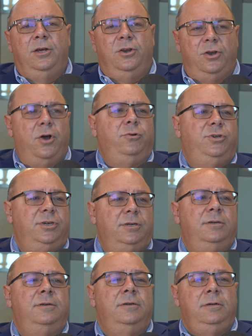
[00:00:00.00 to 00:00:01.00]

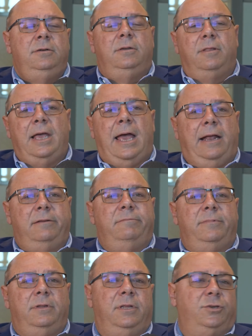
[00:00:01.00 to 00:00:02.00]
notion that
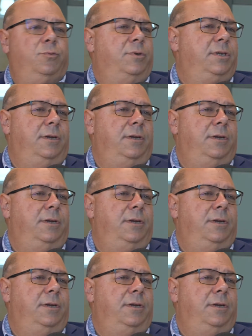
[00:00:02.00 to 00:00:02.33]
this was